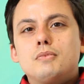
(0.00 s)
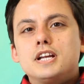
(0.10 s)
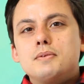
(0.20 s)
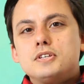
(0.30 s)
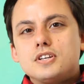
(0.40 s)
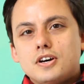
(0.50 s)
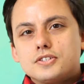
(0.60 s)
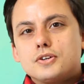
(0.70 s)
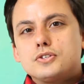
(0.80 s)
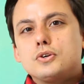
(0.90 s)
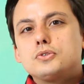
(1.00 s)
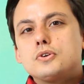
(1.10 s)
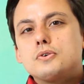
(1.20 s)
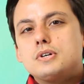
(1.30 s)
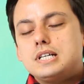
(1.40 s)
My name is Oscar
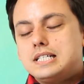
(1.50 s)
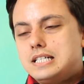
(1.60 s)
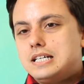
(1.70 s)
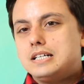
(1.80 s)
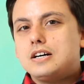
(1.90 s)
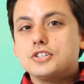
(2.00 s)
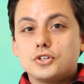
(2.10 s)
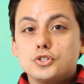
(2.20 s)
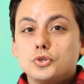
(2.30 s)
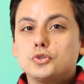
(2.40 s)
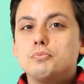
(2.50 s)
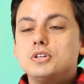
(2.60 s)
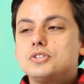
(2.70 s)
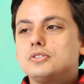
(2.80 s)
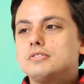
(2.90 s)
Soto, uh, Oscar Soto
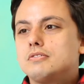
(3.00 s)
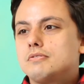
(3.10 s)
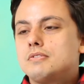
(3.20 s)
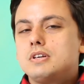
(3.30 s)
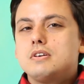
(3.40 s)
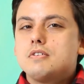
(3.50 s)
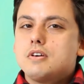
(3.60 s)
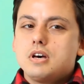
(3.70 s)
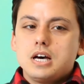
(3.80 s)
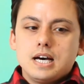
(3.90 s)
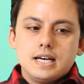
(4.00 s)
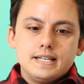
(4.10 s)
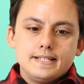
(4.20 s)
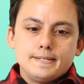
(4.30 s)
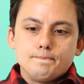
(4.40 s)
Mitchell.
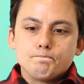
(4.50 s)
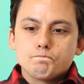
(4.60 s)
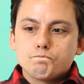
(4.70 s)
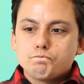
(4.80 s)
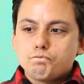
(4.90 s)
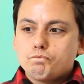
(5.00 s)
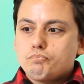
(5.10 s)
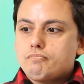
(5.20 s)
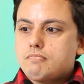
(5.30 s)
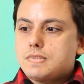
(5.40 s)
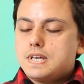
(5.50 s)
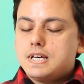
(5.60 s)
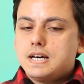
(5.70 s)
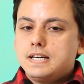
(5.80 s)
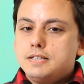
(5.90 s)
I, um,
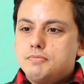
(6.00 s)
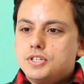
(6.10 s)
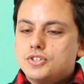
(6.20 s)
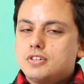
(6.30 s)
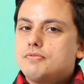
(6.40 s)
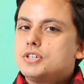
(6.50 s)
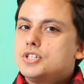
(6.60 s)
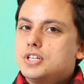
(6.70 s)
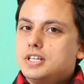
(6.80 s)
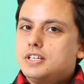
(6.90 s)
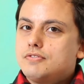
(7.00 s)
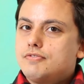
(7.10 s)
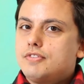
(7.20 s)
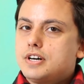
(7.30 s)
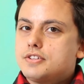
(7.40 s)
I am the son of a Chilean
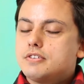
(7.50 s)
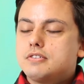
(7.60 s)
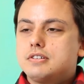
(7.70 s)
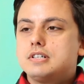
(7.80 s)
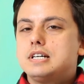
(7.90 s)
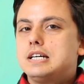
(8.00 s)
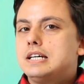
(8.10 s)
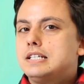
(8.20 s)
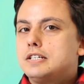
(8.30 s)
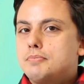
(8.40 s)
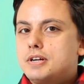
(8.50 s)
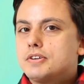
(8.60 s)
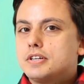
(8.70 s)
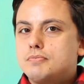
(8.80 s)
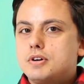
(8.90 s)
father and an
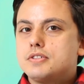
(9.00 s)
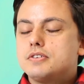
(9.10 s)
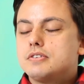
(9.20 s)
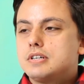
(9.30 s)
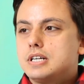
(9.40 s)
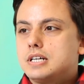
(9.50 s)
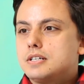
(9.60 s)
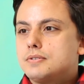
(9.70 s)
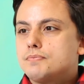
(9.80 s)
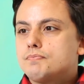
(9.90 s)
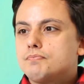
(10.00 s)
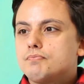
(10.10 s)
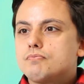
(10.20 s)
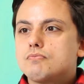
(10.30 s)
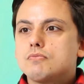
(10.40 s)
American mother. Um,
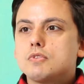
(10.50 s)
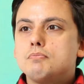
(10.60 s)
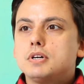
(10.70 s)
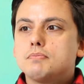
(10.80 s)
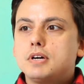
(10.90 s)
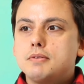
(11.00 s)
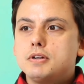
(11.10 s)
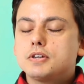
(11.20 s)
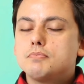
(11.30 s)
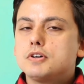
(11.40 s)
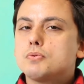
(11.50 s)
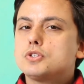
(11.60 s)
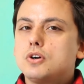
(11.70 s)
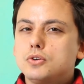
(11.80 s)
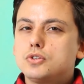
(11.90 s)
but my American mother
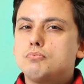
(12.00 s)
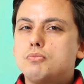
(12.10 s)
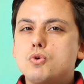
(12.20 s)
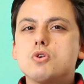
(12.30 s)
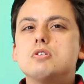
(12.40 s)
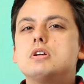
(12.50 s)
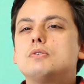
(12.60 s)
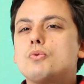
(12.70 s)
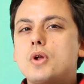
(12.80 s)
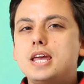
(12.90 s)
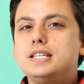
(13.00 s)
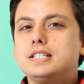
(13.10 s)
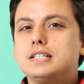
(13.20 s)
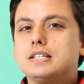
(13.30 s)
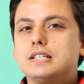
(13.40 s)
was also born and
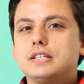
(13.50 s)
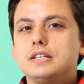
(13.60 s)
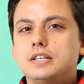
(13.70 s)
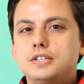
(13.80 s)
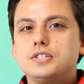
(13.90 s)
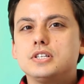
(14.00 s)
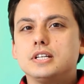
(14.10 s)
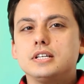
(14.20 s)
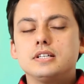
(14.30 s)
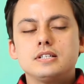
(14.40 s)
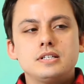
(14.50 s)
raised in Chile.